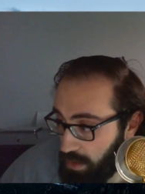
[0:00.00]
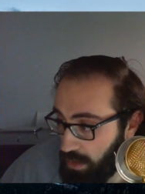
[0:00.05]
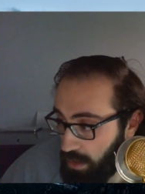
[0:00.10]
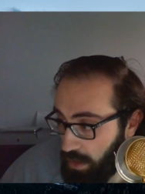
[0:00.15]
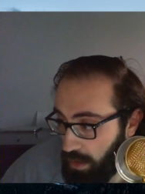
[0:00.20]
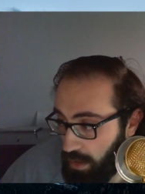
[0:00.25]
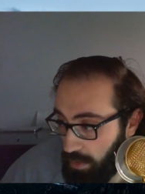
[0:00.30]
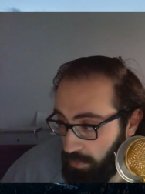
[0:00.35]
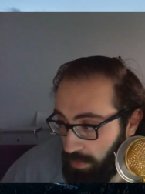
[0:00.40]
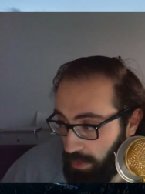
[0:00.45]

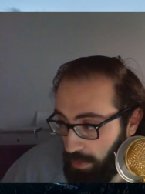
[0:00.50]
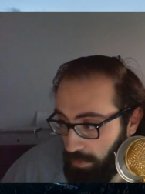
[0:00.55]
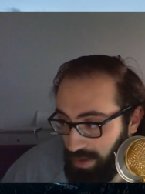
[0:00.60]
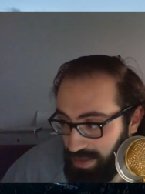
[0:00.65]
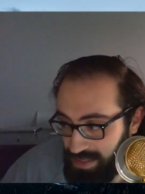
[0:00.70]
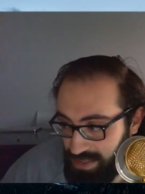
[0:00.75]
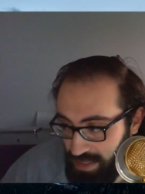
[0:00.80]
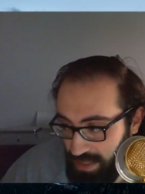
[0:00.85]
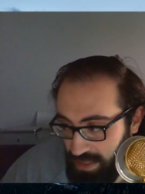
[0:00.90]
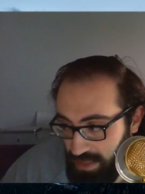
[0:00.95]
I'm
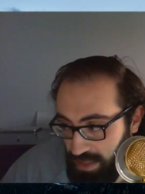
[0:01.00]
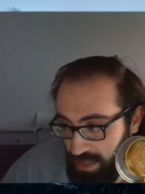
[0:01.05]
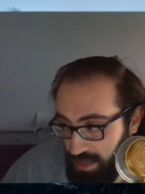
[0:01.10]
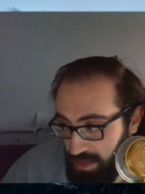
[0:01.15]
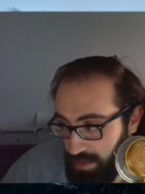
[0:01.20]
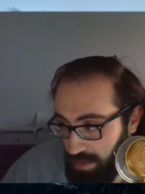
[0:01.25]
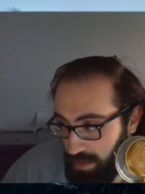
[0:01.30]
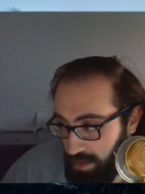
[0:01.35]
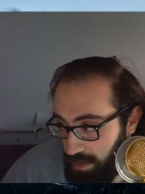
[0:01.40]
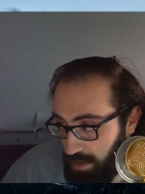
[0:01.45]
not saying that
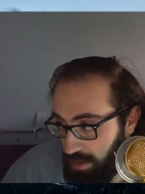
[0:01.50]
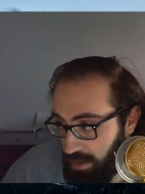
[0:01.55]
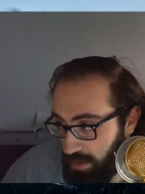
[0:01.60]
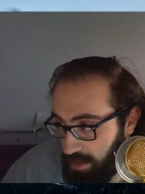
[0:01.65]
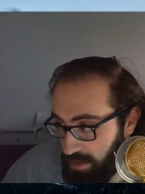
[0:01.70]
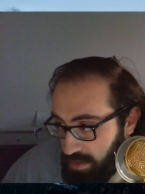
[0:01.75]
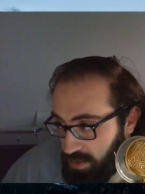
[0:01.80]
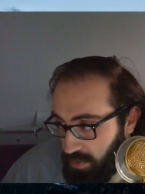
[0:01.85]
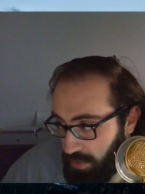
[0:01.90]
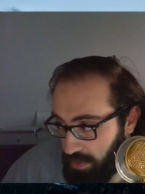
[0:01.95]

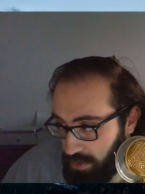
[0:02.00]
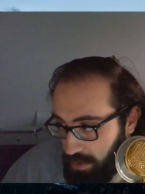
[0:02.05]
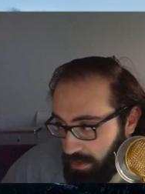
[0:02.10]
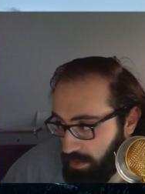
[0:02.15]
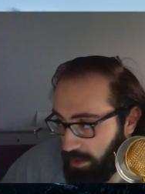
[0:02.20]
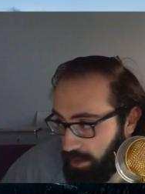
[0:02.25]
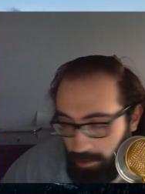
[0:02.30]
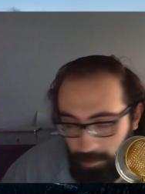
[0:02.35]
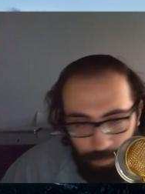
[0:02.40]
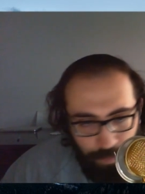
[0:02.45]
it's going to
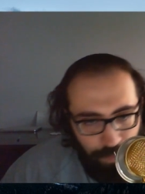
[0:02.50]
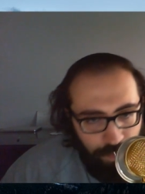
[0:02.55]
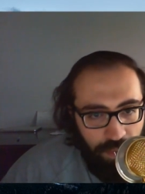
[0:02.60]
like